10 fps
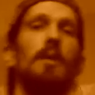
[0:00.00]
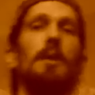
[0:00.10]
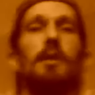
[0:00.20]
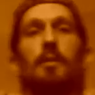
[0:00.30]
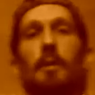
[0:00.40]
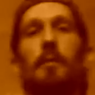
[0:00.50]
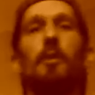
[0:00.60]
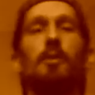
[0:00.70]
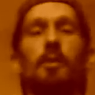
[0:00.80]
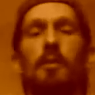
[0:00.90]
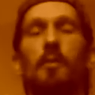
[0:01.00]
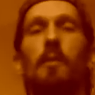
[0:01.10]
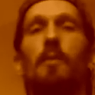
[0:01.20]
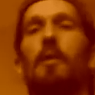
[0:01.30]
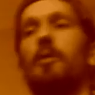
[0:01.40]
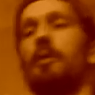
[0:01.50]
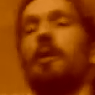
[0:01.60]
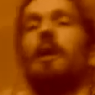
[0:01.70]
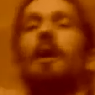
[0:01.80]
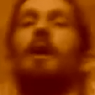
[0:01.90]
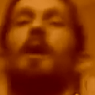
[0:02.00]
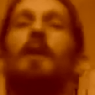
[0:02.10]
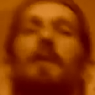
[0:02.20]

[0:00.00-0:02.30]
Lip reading: these three motions are one motion. In